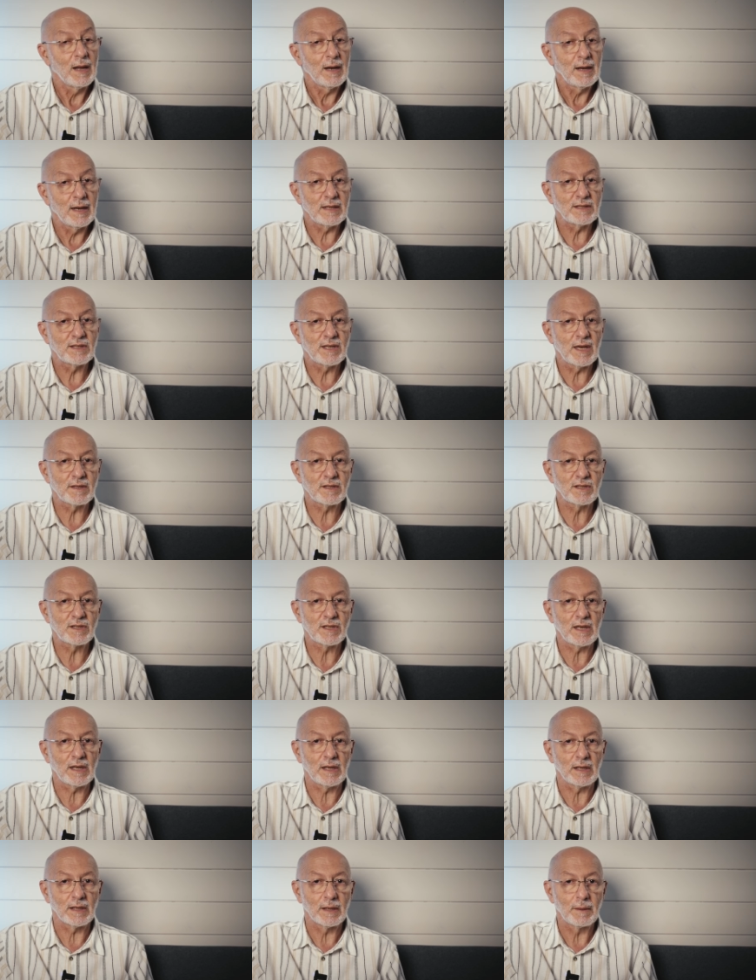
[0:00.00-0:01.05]
Let's set the
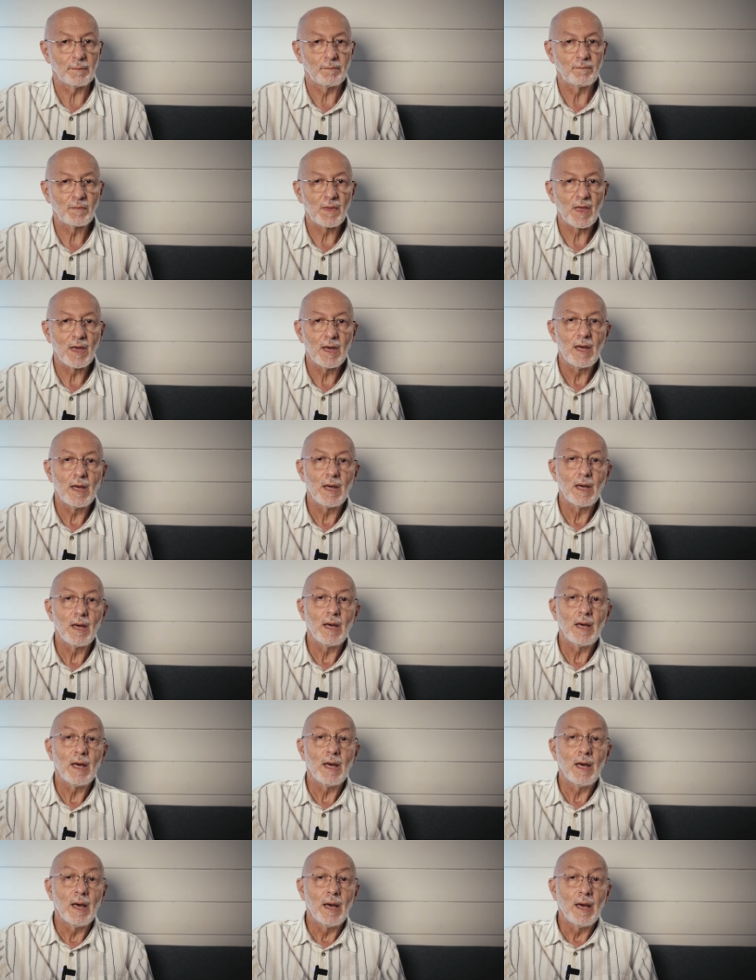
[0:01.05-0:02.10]
scene.
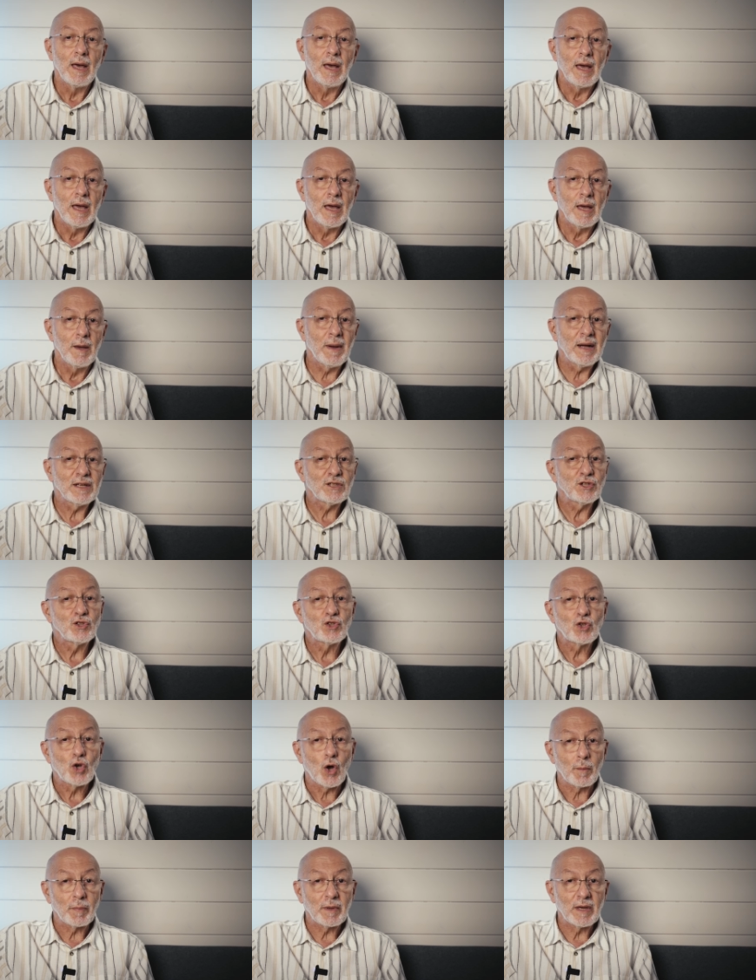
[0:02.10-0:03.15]
Imagine
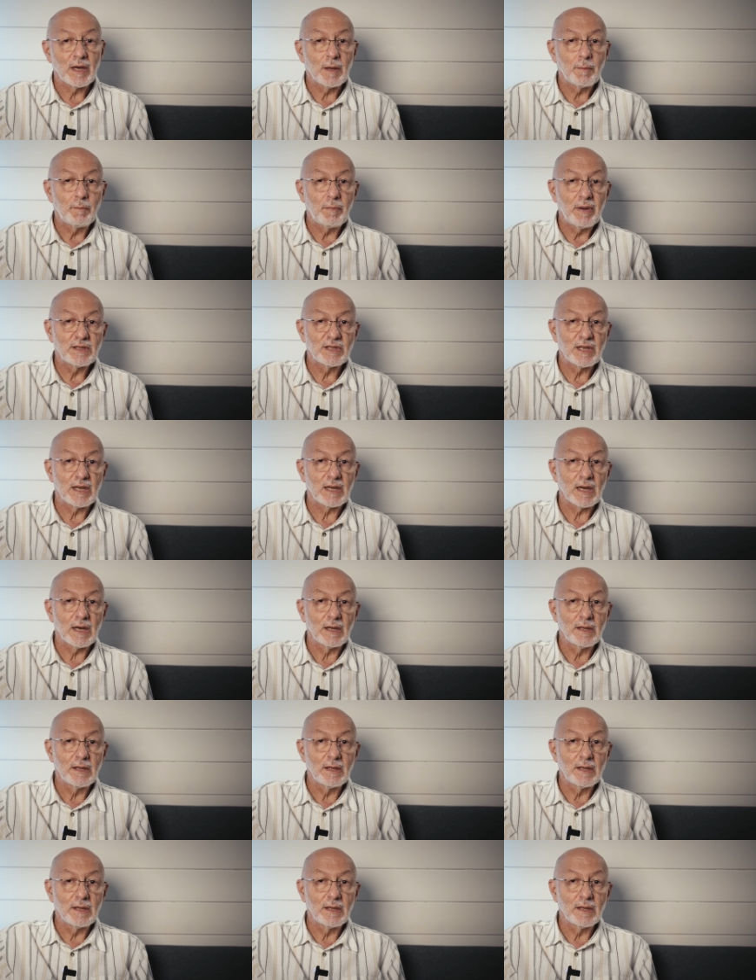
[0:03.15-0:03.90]
Top Gear pitting a